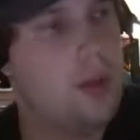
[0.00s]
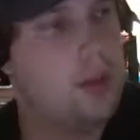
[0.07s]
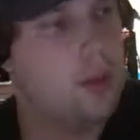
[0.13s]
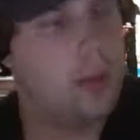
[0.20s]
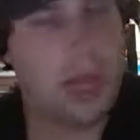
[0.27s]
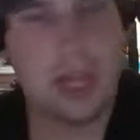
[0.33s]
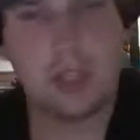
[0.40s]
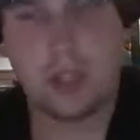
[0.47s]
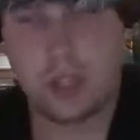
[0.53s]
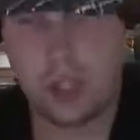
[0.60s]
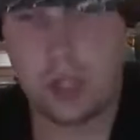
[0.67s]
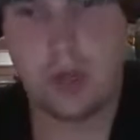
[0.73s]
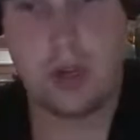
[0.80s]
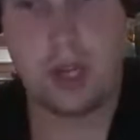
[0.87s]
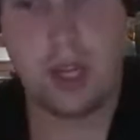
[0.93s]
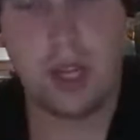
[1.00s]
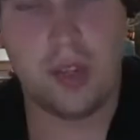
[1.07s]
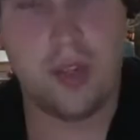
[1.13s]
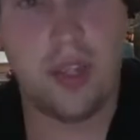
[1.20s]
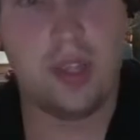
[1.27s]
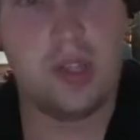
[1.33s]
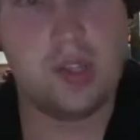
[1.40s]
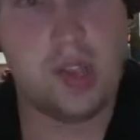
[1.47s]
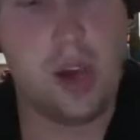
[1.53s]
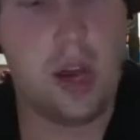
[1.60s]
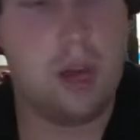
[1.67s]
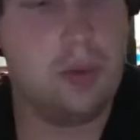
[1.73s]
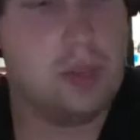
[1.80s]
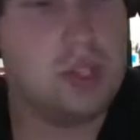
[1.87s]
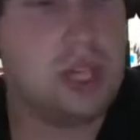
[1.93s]
last year. And I think this
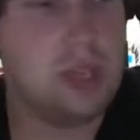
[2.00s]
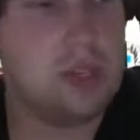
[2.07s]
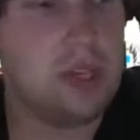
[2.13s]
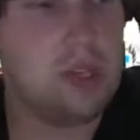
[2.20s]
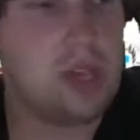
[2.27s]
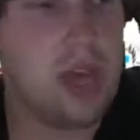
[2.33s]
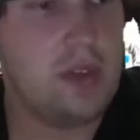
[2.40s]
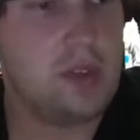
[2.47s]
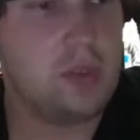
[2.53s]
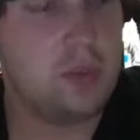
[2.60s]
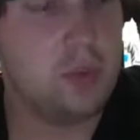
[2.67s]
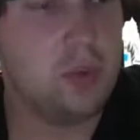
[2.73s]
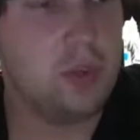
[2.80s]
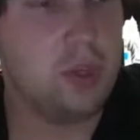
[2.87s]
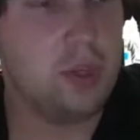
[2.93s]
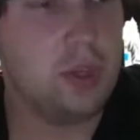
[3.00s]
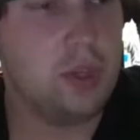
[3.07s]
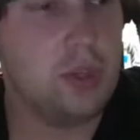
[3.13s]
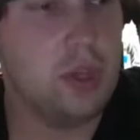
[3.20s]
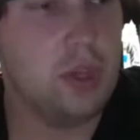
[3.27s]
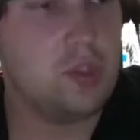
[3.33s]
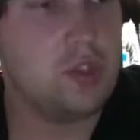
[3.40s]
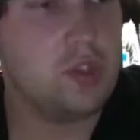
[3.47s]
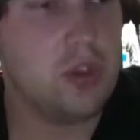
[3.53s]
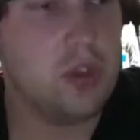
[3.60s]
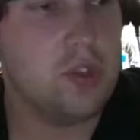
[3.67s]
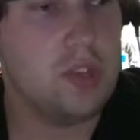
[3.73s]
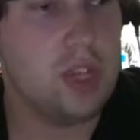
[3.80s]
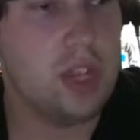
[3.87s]
Ottawa team does have some really good young stars.